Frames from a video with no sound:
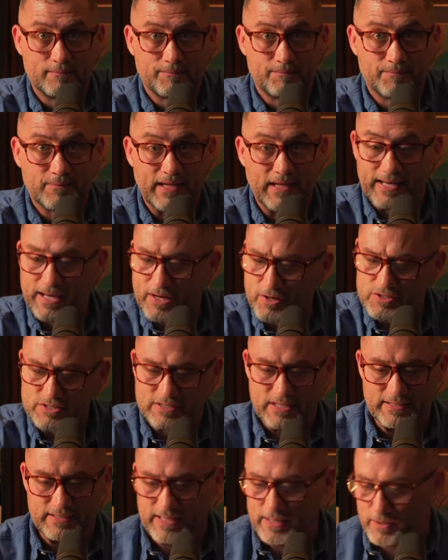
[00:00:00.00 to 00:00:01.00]
And here's the
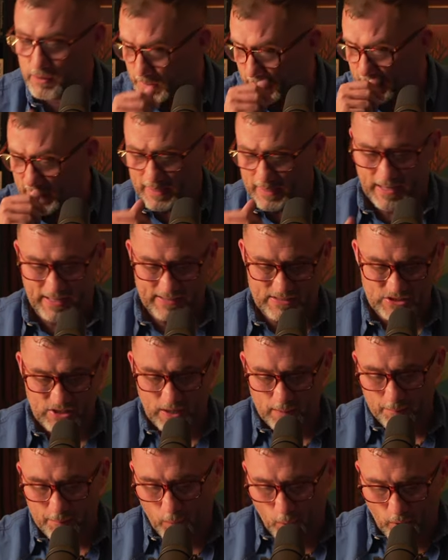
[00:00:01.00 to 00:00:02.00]
deal at
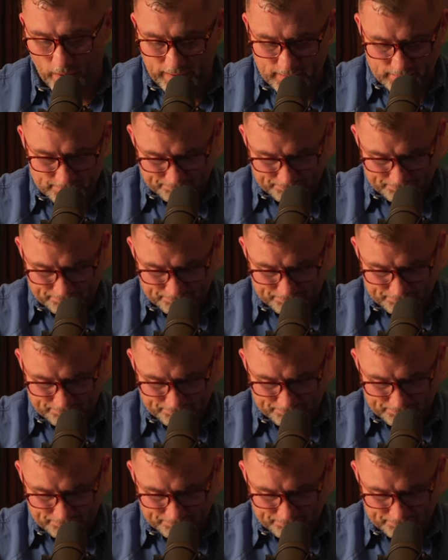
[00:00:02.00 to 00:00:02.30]
some point,